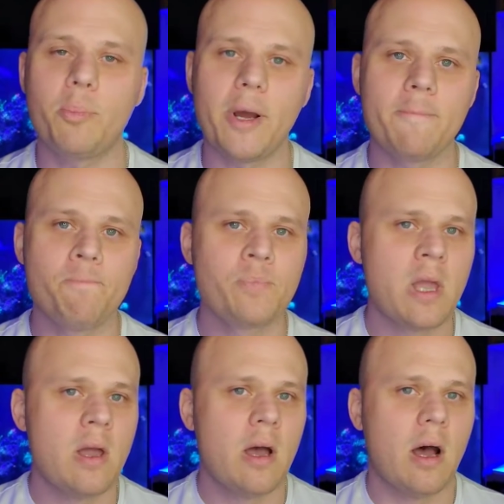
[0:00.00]
But
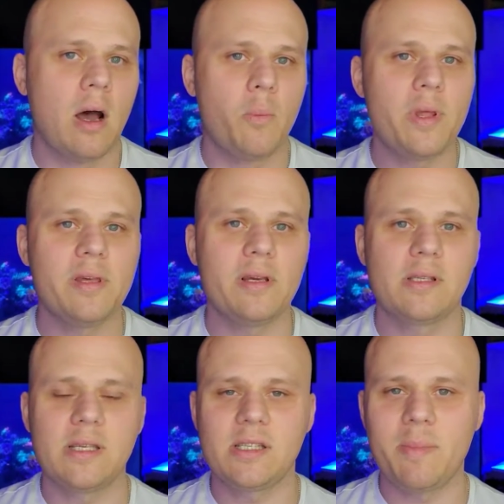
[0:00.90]
with the
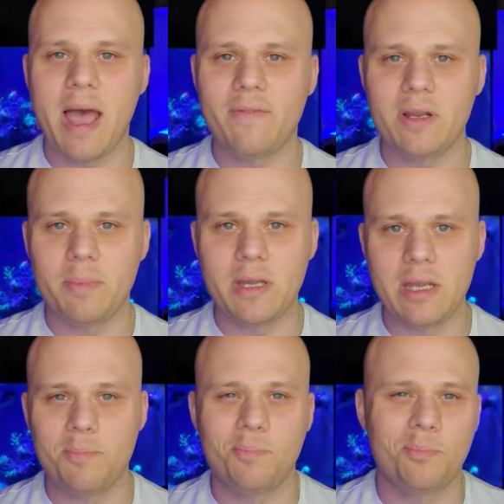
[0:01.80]
system having to
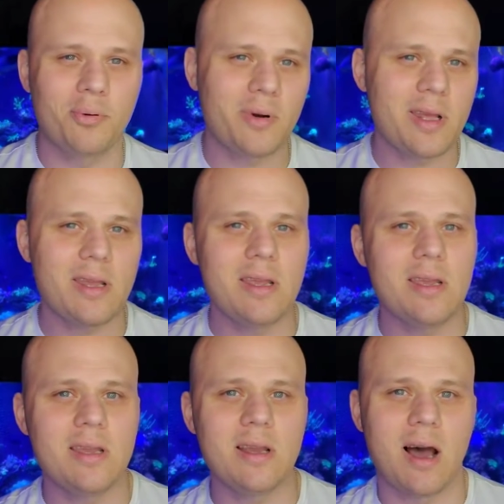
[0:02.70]
be
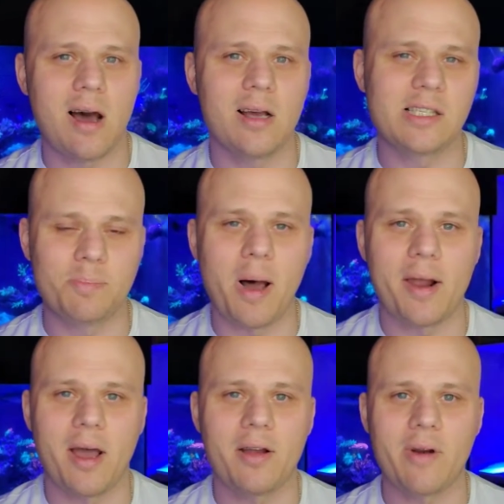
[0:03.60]
pretty
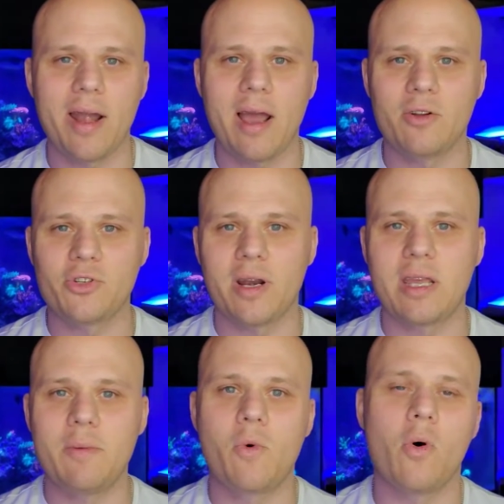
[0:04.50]
spot on right now, trying to
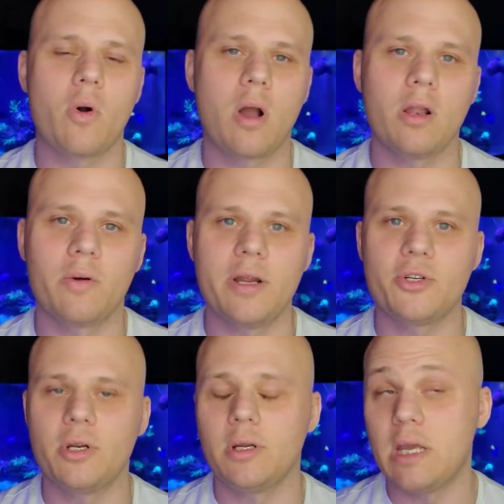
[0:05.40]
keep coral
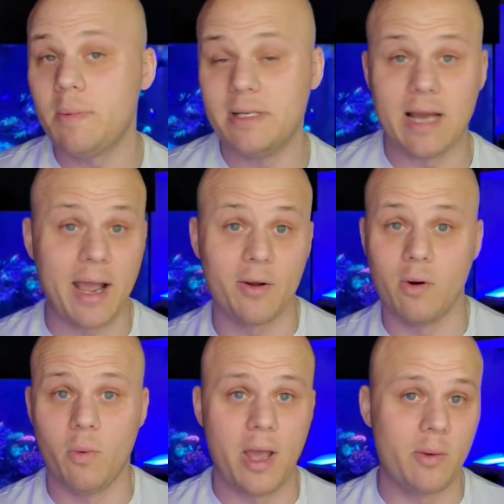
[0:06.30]
coloration, keeping dino
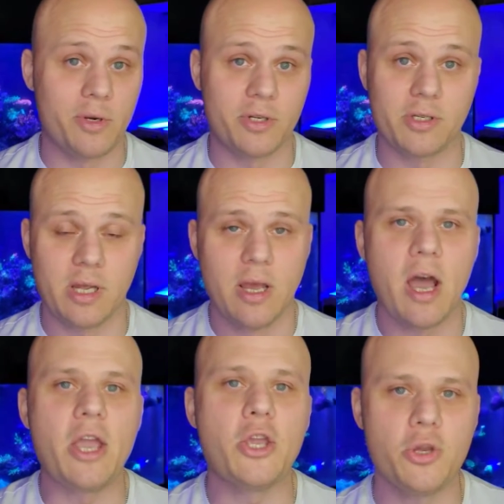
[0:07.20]
away, which is
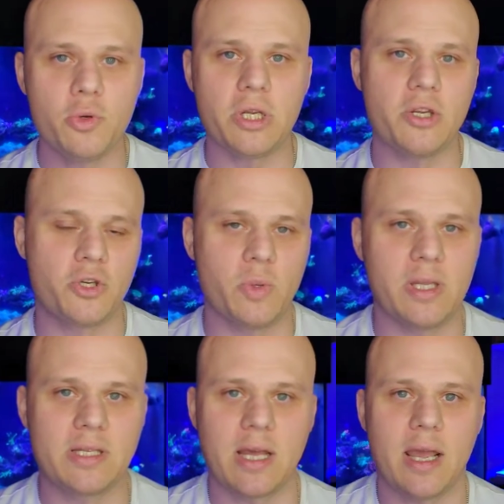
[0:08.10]
a huge issue in
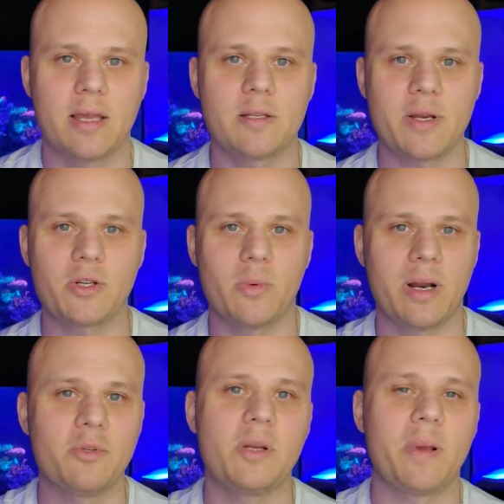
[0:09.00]
this tank, especially when
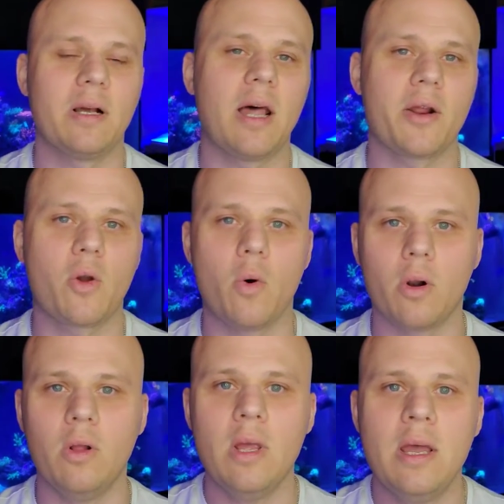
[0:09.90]
I'm shipping a lot of
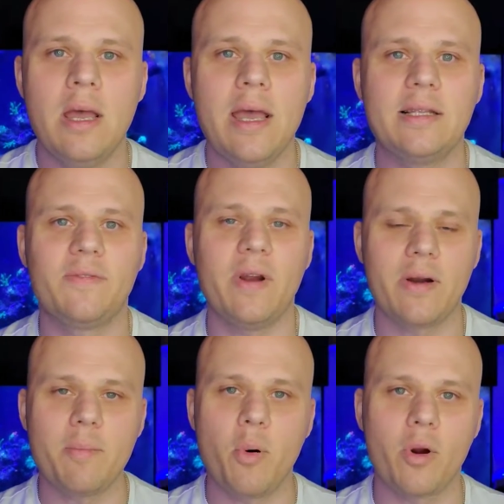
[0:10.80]
coral, it's
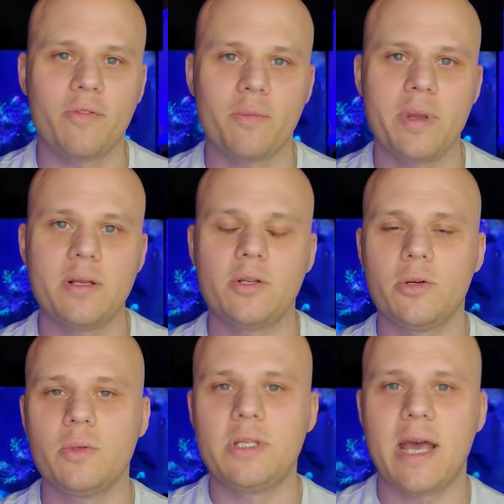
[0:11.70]
very important for me
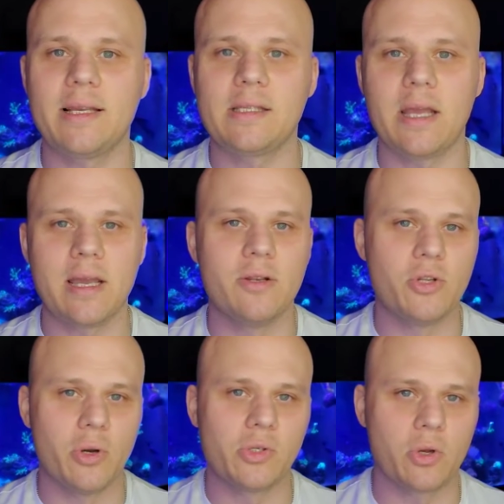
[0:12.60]
to test and
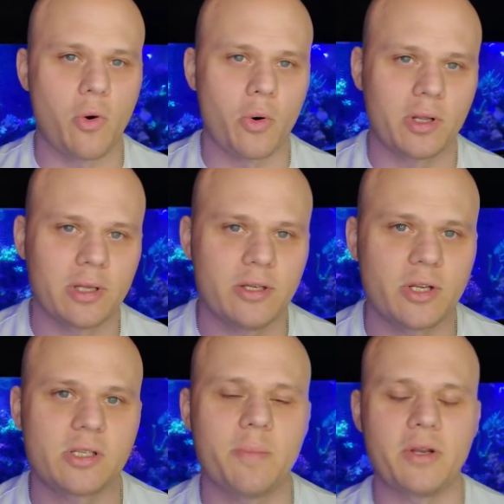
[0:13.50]
dose accordingly
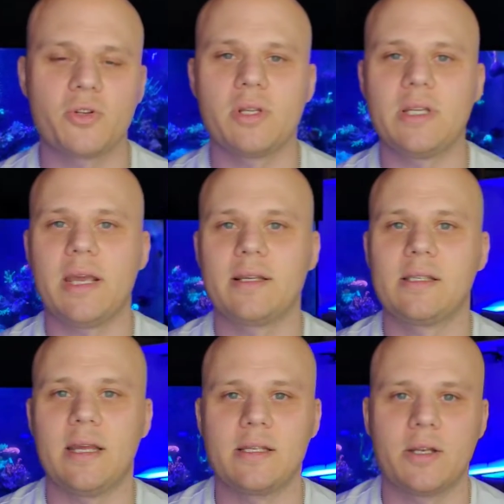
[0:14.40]
just to make sure the tank
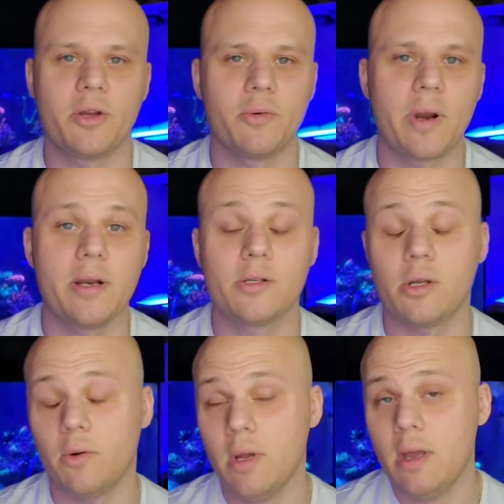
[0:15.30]
stays in a good range.
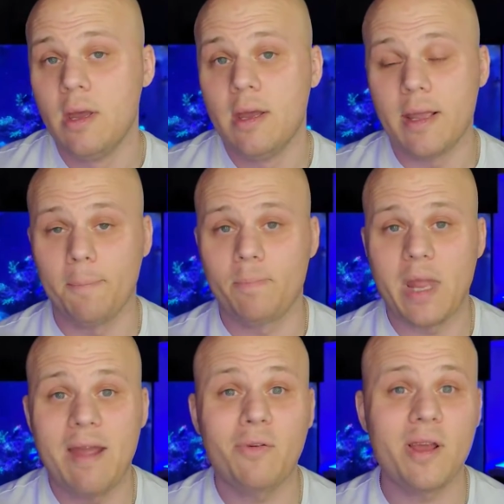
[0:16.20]
So, yep,
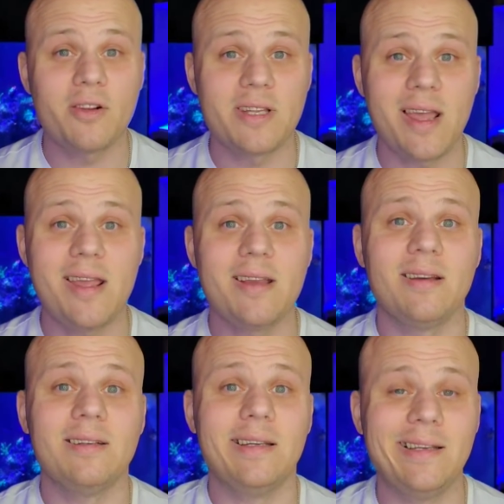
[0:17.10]
every other day
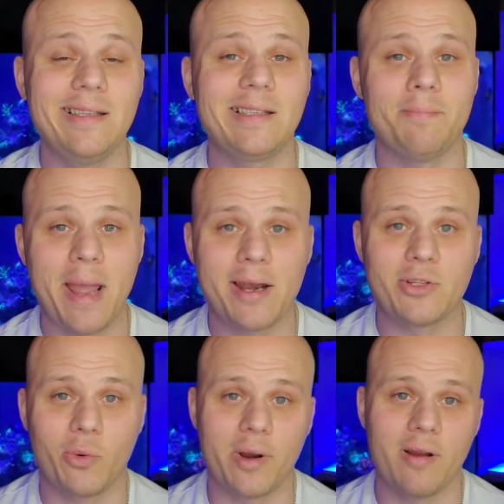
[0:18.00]
is
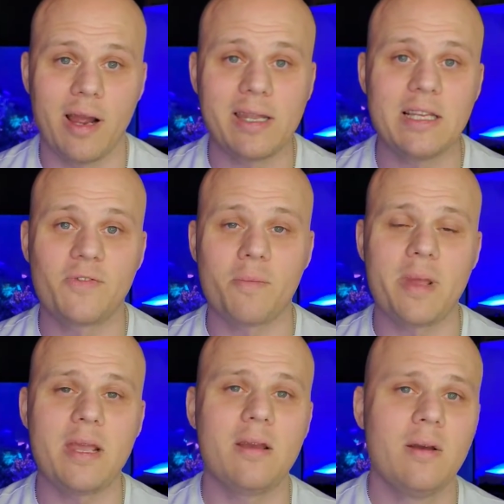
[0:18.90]
mandatory, at least for
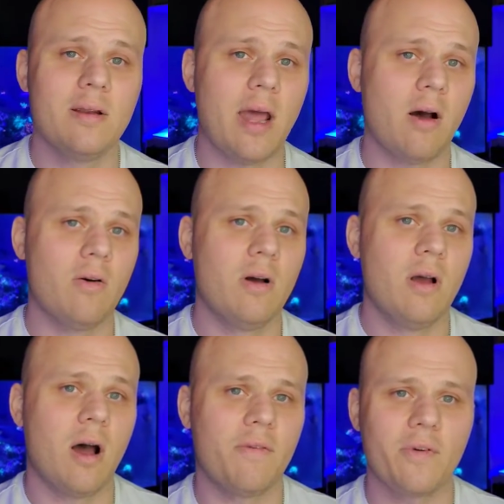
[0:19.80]
me. Now,
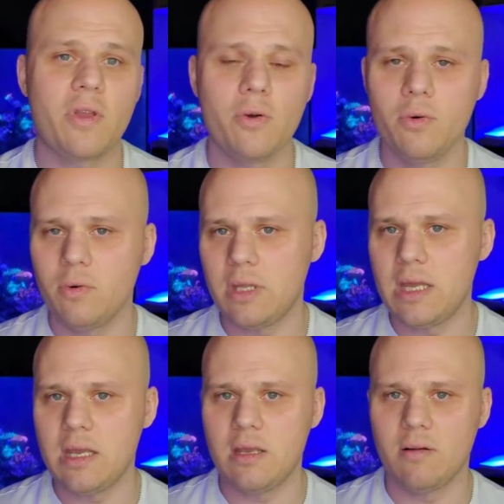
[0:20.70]
for you,
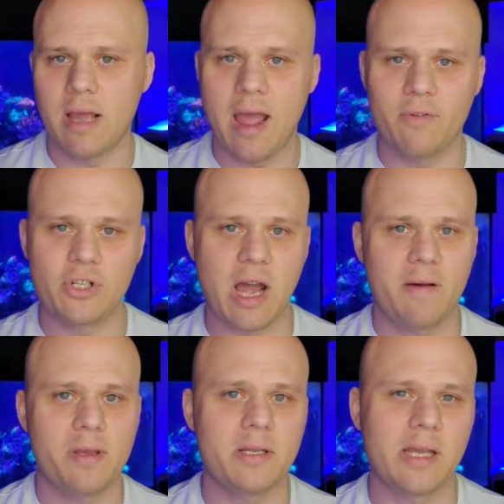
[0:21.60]
the average
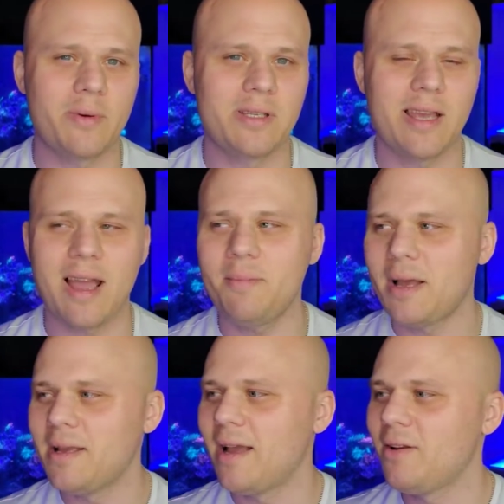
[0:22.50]
hobbyist, I would say,
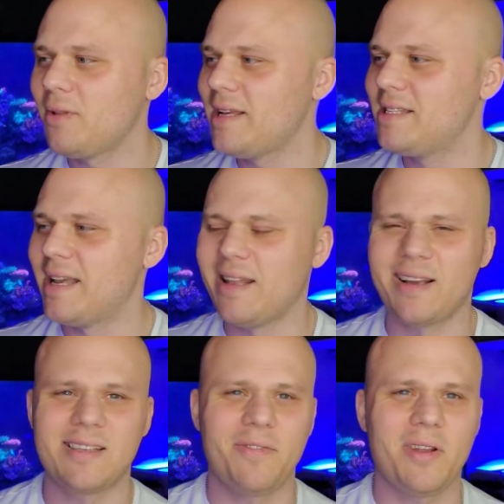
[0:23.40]
I don't like saying that
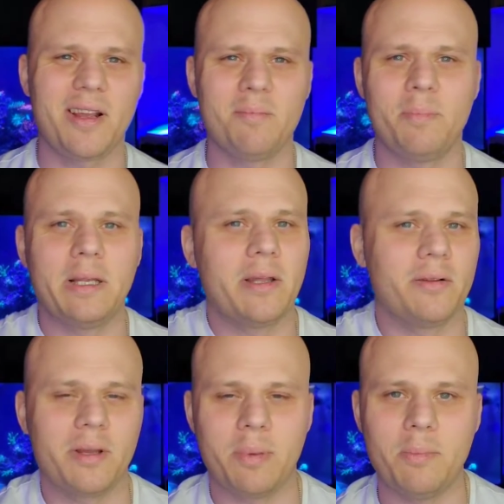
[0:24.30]
because I feel like I'm
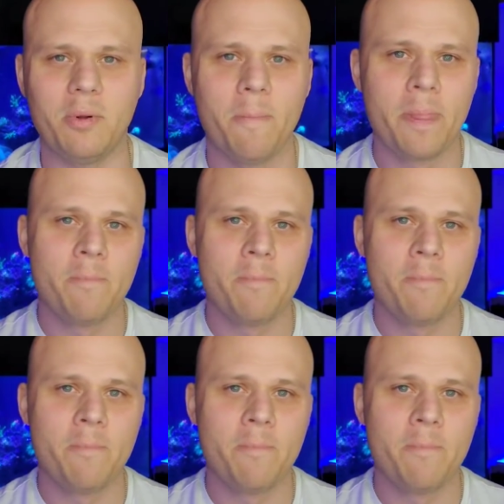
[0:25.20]
belittling people.